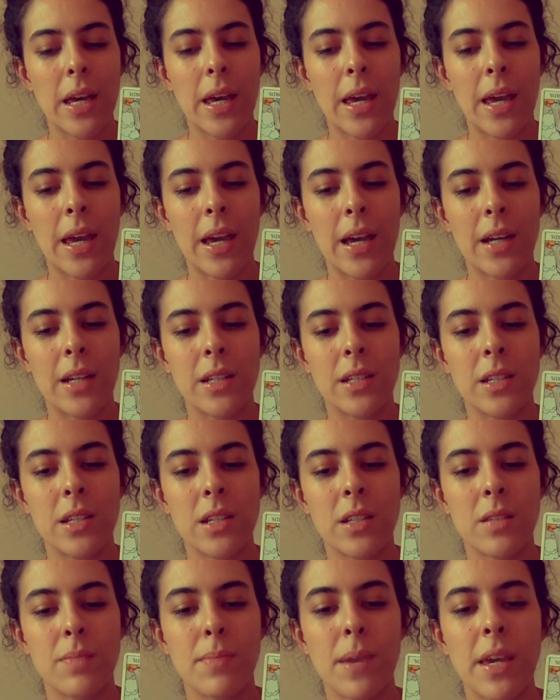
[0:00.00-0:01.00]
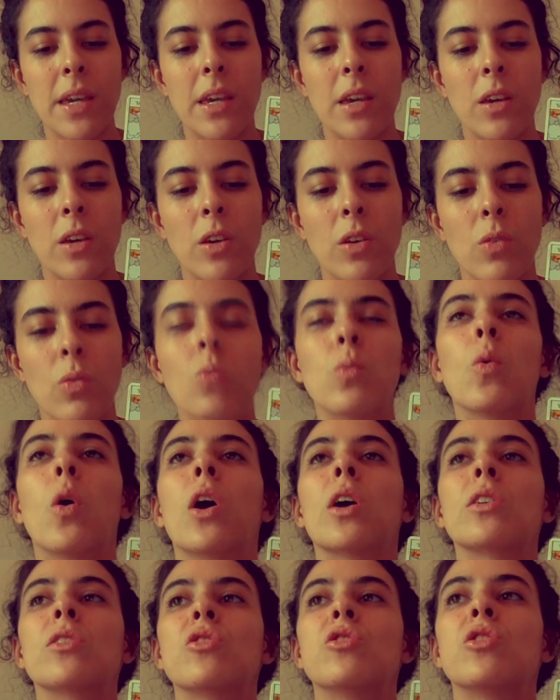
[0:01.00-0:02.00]
and it's making you
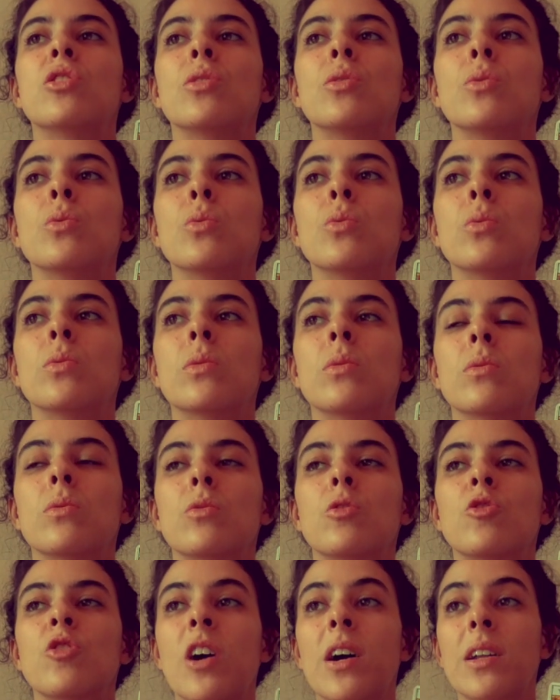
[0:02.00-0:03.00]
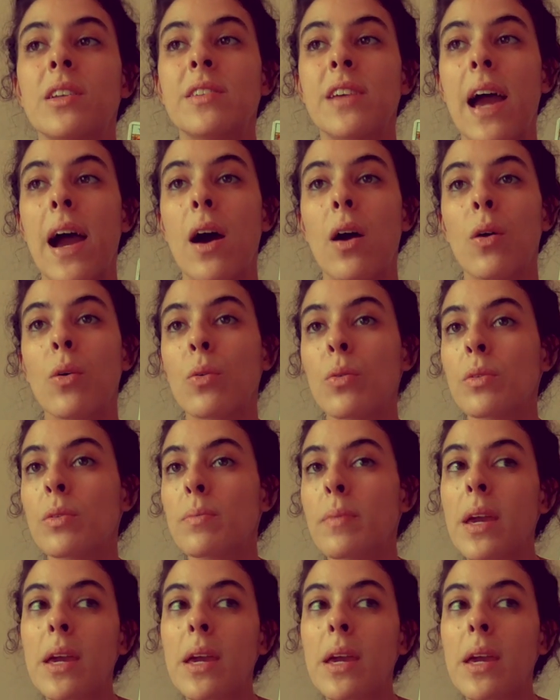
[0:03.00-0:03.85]
want to shut down.